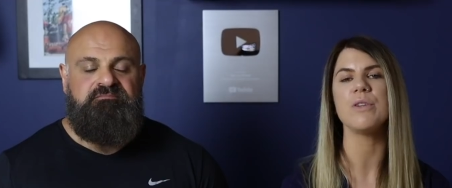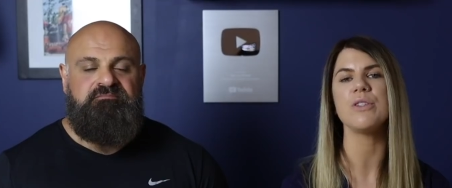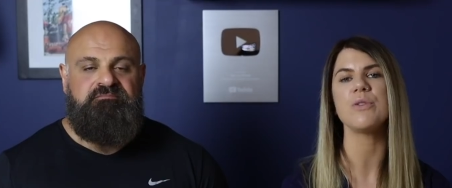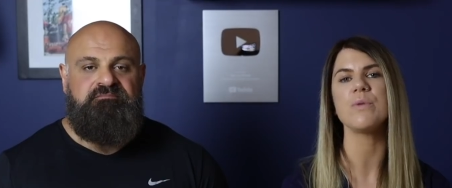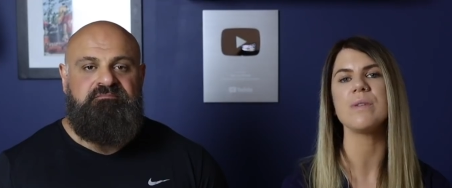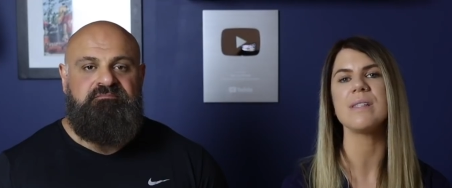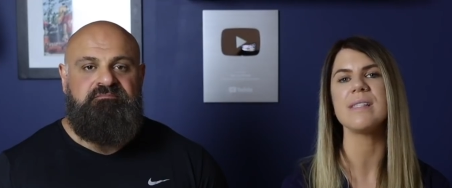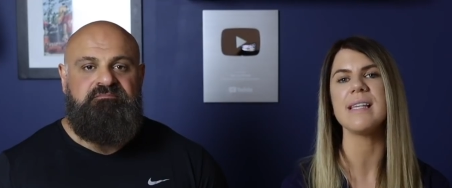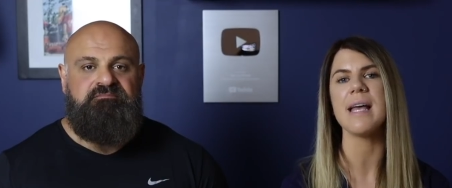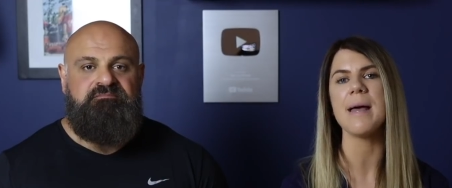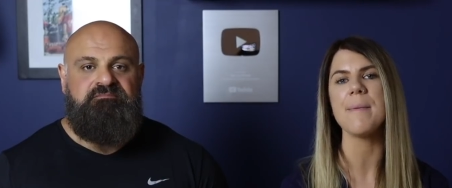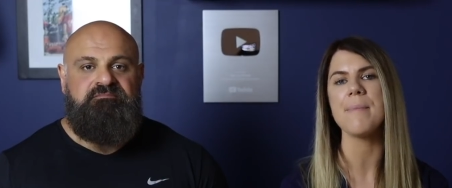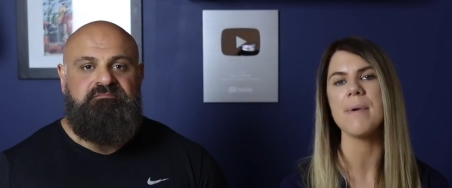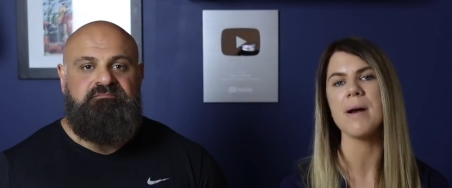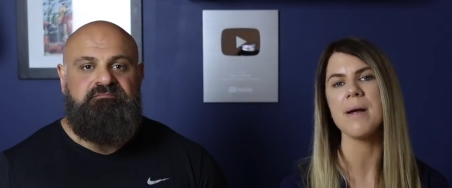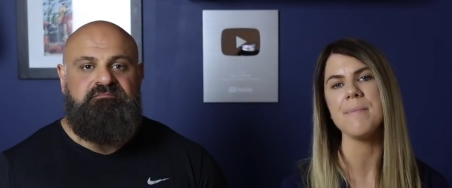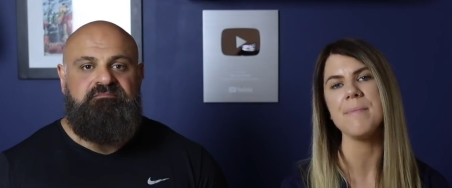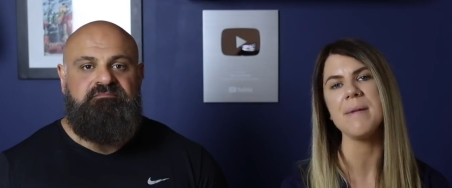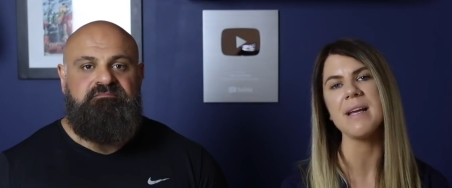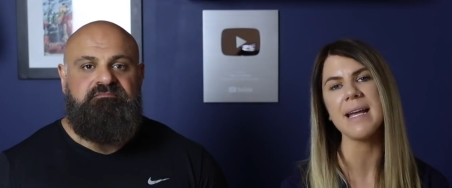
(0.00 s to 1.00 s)
Speaker 1: which was set
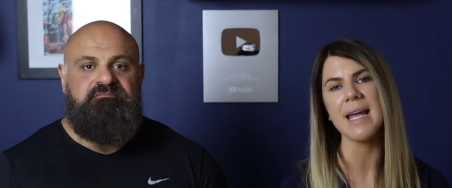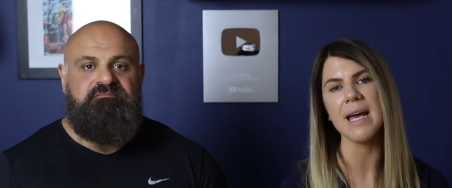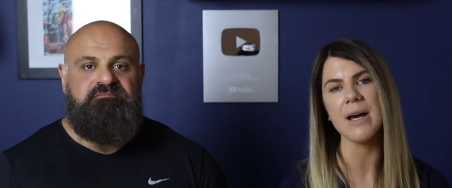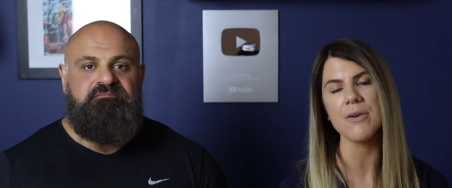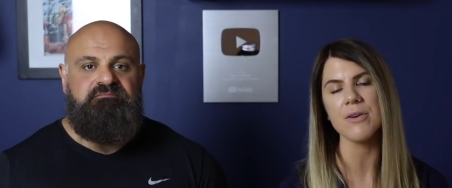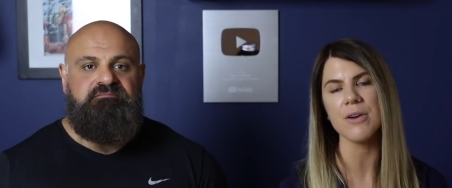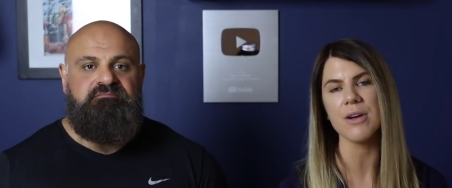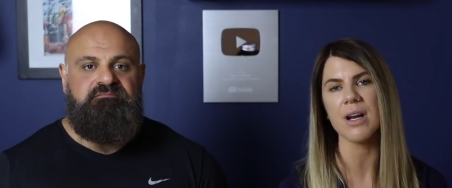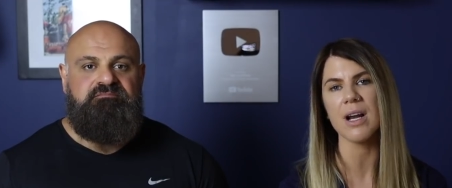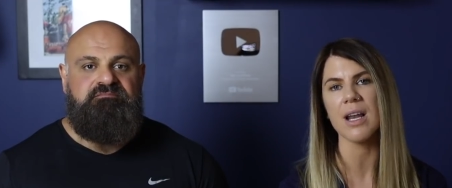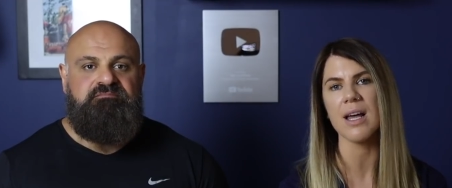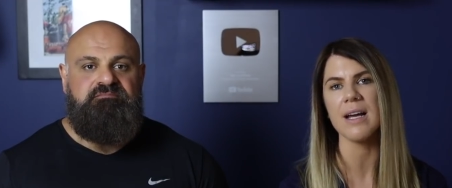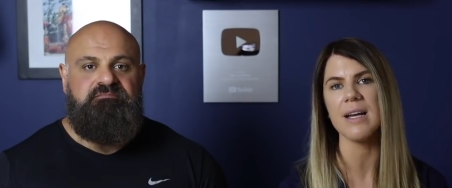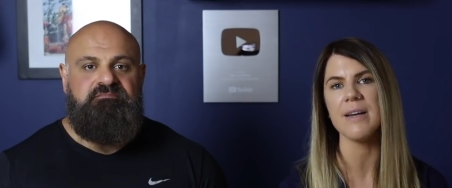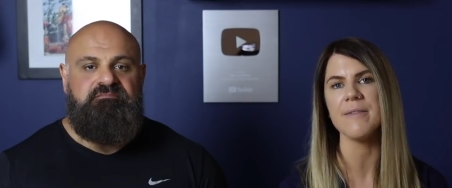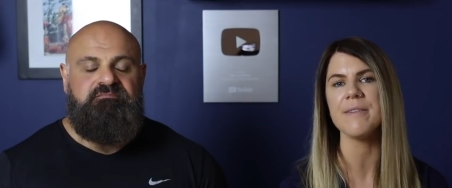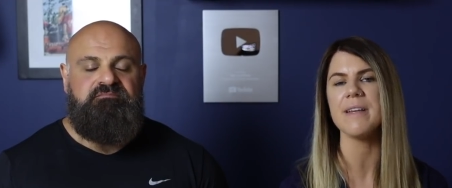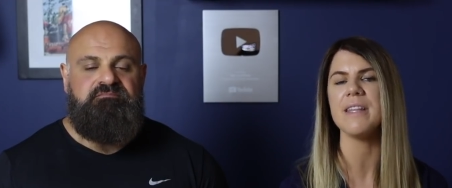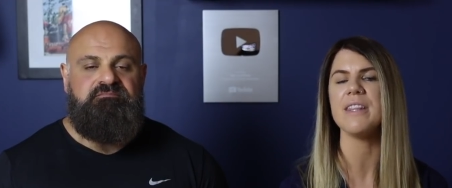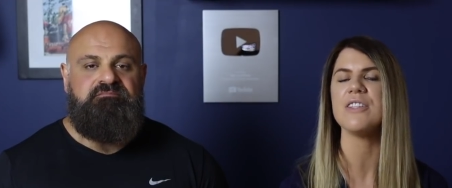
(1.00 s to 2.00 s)
by Mikhail
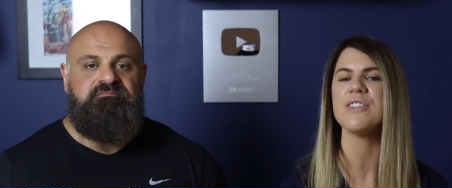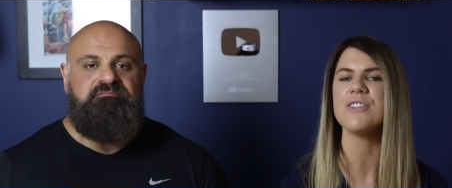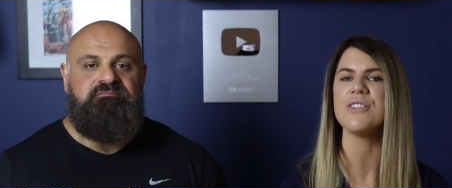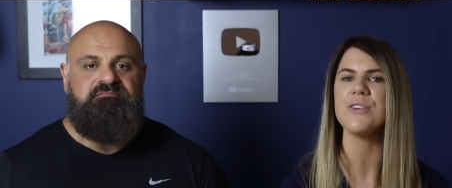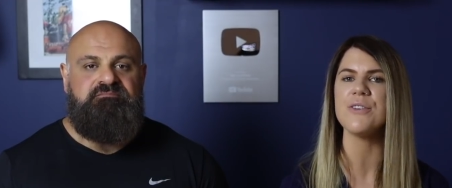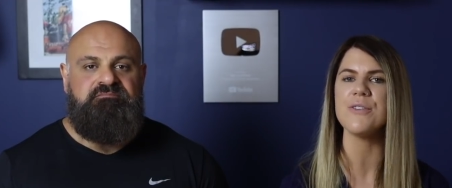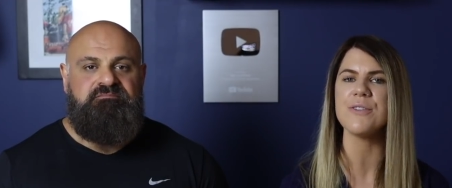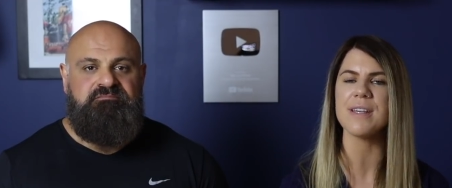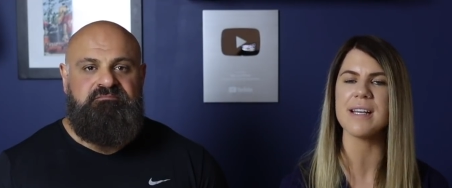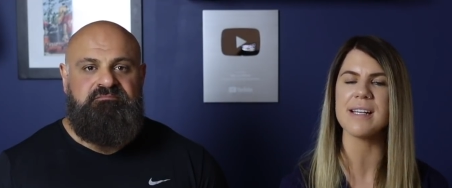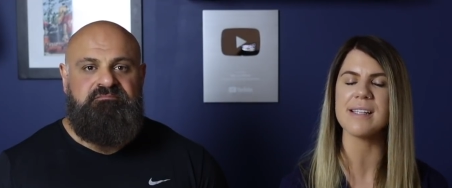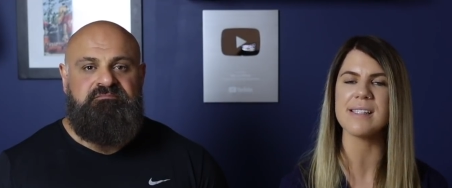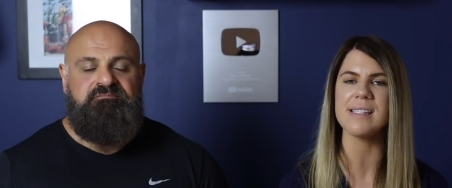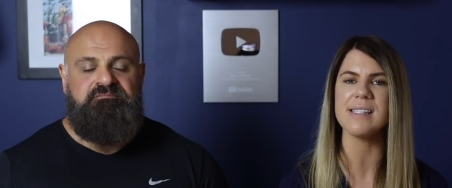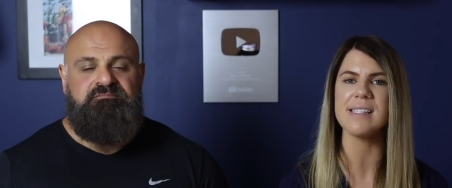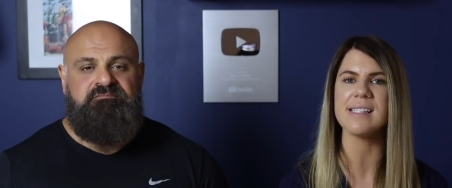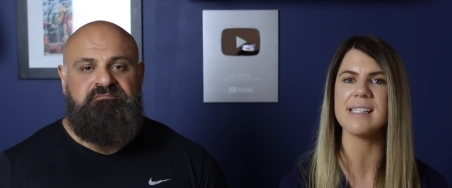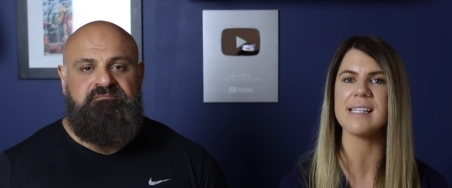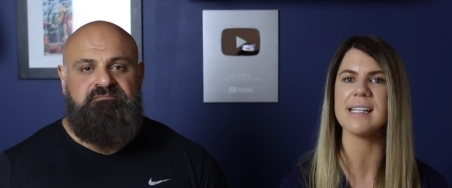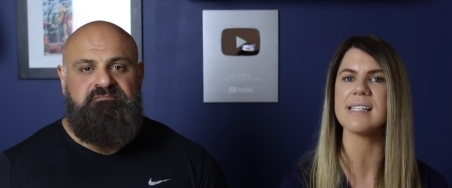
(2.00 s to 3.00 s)
Koklyaev in the
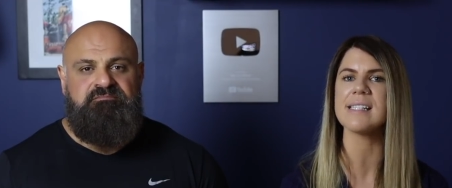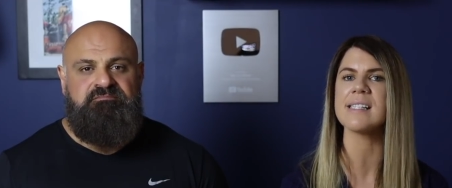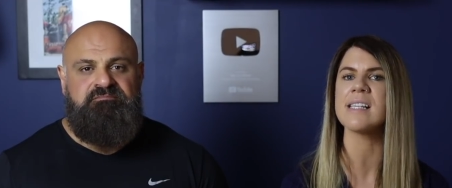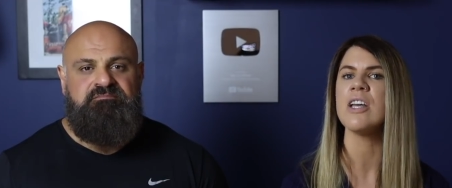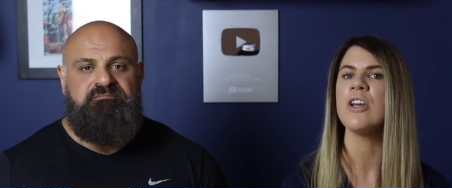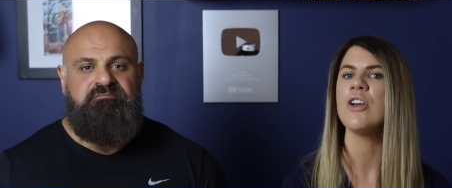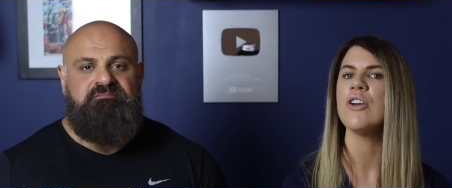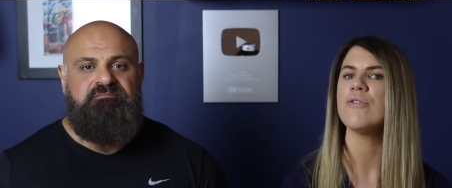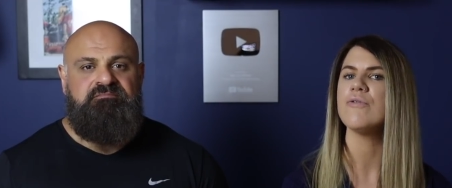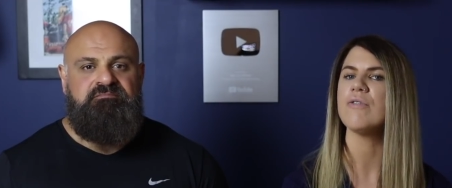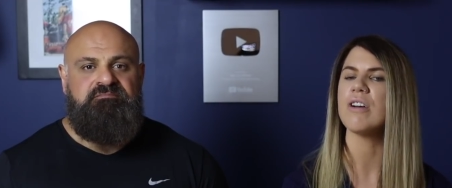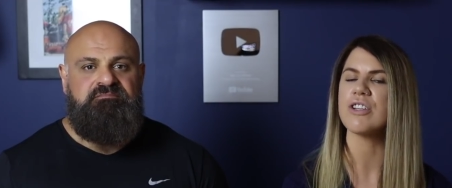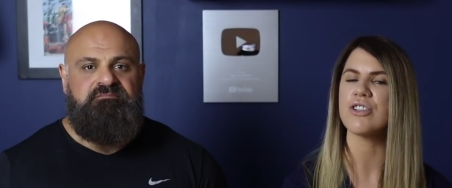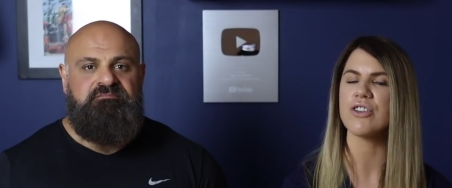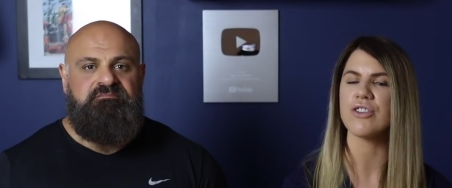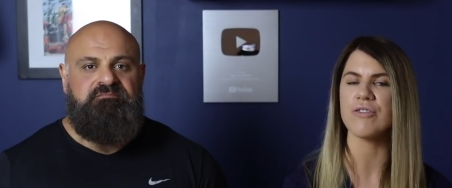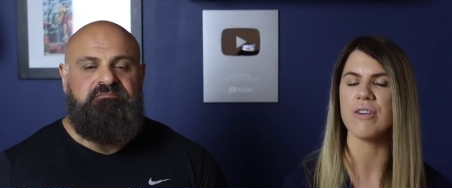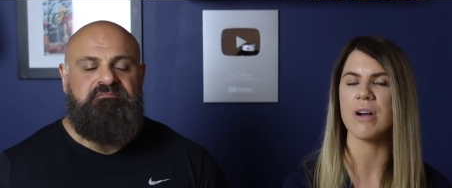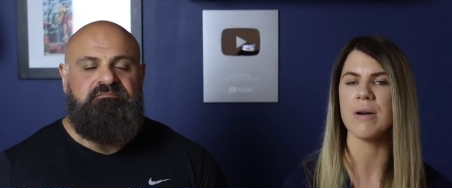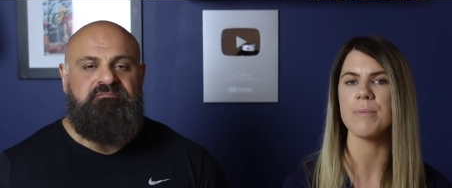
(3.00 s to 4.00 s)
2006 Russia
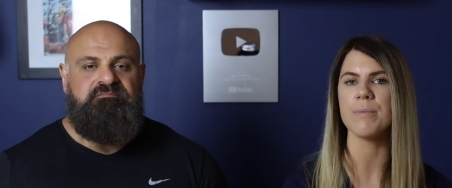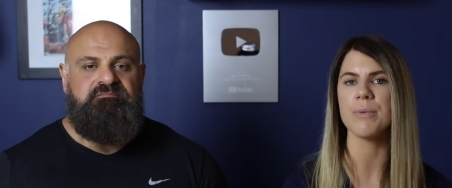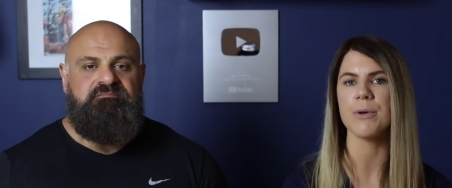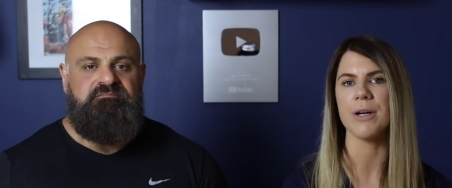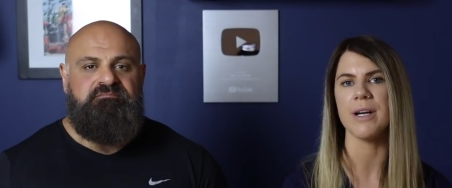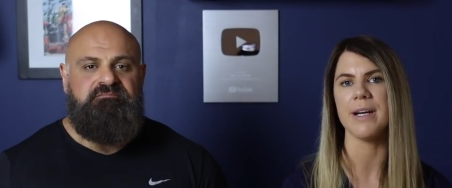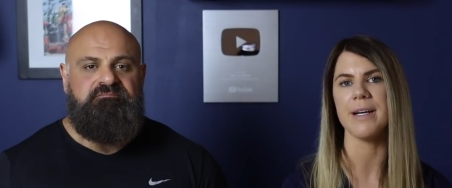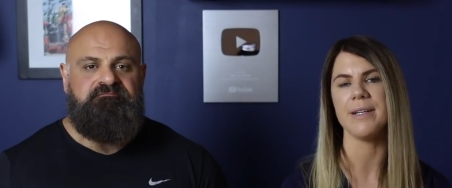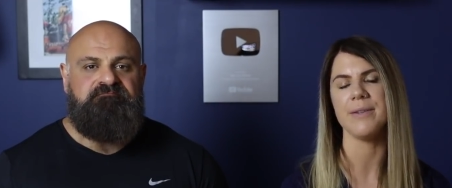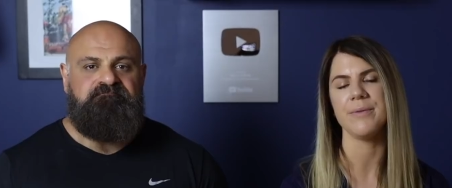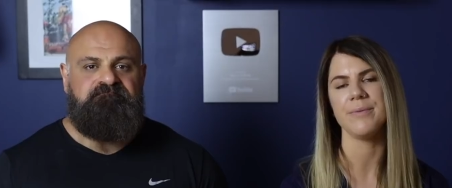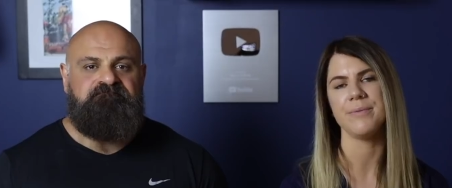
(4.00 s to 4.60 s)
Grand Prix.